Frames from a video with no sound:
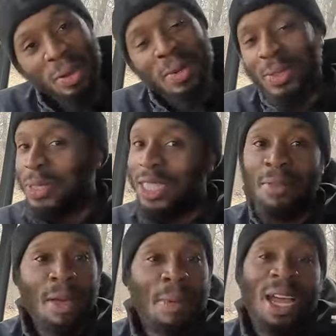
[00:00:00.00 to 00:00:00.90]
We're going to be switching
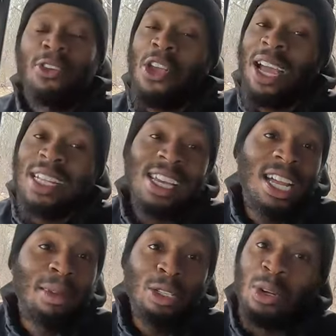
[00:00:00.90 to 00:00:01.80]
up, baby. I know y'all getting
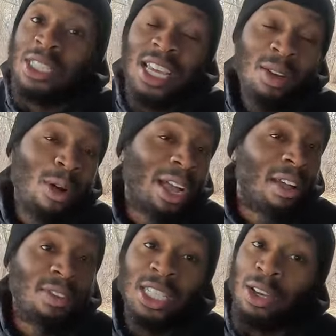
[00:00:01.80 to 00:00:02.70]
tired of me doing this gig
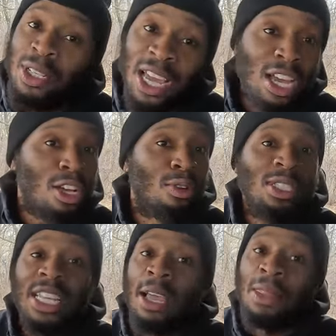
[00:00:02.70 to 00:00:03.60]
work every single day, doing
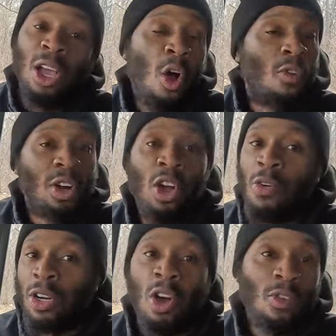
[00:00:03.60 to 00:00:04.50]
the same thing over and
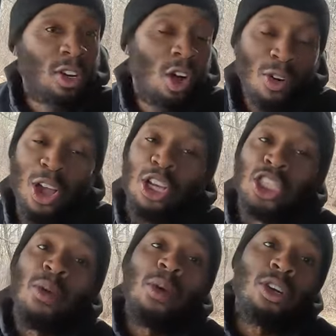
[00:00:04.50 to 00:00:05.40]
over and over and over.
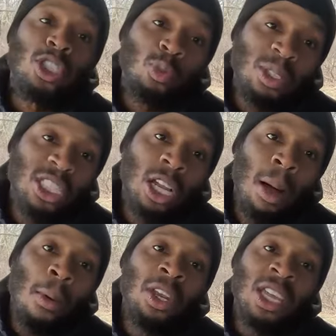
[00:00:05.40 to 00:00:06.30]
So we're going to switch it
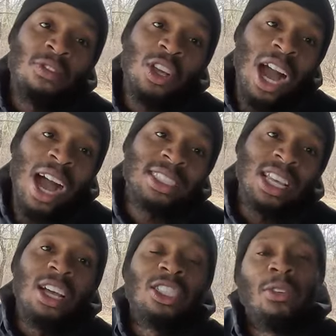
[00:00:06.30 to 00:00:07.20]
up. I want to give you
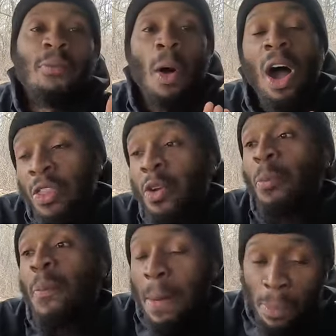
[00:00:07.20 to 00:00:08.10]
guys some
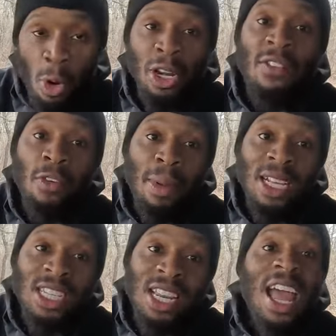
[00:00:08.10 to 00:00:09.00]
other important
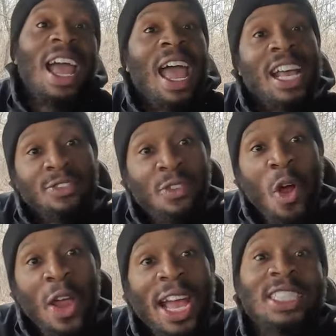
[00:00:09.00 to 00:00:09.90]
information as
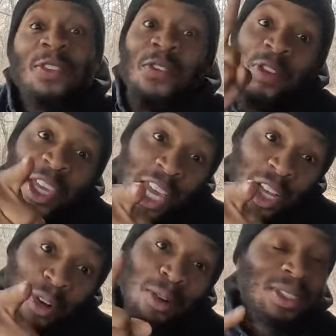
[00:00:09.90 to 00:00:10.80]
far as
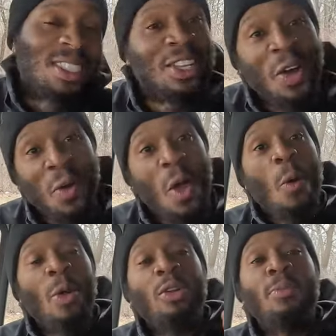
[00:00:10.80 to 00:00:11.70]
vehicles. So
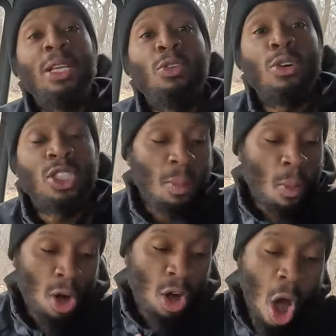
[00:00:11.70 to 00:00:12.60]
we're going to be doing some
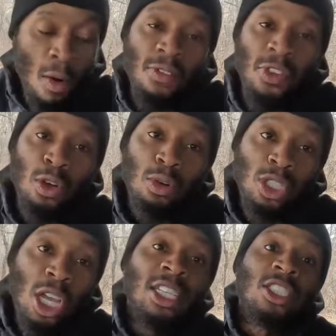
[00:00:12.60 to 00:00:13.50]
more car
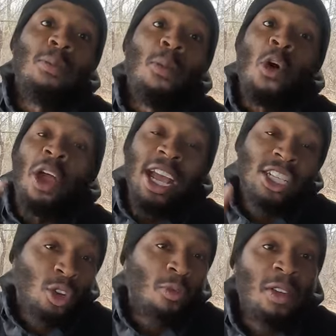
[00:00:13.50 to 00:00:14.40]
reviews, some more
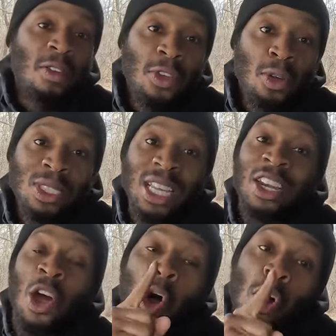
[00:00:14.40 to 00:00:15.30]
S U V reviews,
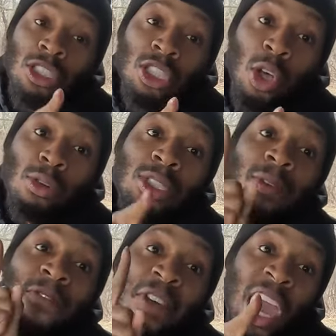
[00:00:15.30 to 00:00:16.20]
and also
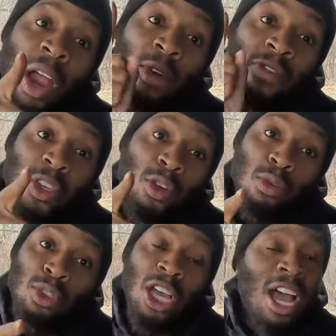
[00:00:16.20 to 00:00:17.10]
some van
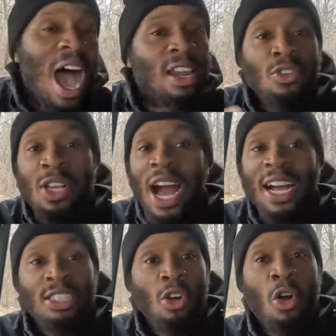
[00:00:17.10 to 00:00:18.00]
reviews. I know you
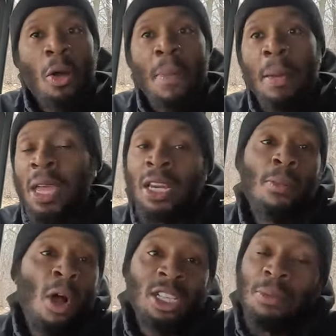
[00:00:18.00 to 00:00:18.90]
guys are maybe in
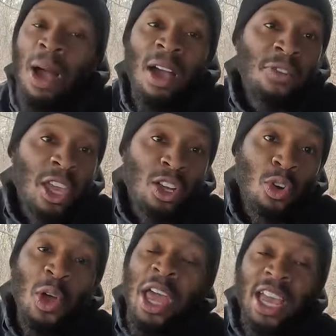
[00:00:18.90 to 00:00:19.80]
the market to buy a
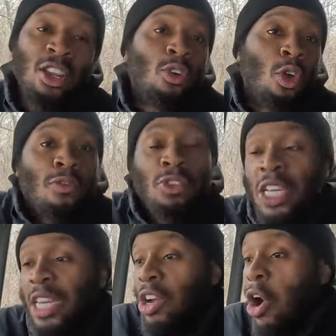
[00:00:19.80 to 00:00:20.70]
vehicle, and you don't know if you
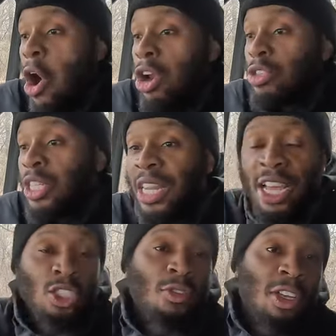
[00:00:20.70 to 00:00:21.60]
should get a car, you should get
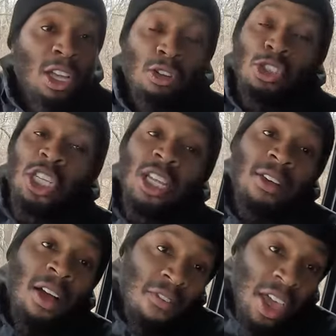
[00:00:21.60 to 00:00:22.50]
an S U V, or you should
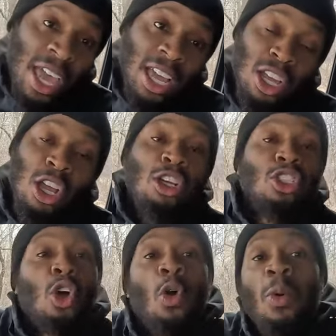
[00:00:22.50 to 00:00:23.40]
get a van.
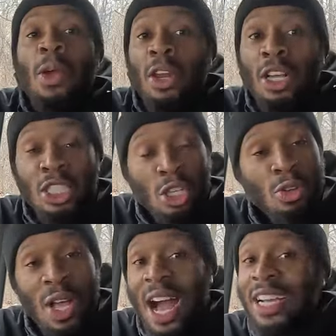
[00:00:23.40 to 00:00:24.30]
So we're going to
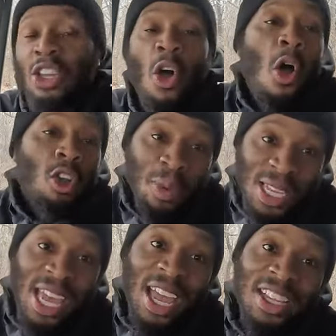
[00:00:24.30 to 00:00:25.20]
show you guys all that
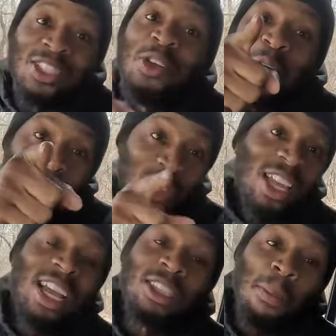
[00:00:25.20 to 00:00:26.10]
we can so you can go out
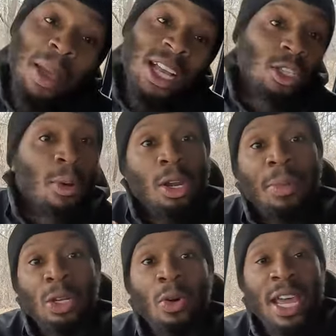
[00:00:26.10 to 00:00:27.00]
there and get them vans. So we're going
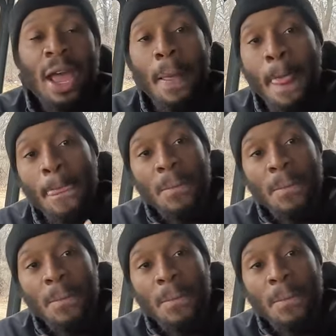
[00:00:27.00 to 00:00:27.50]
to be doing that.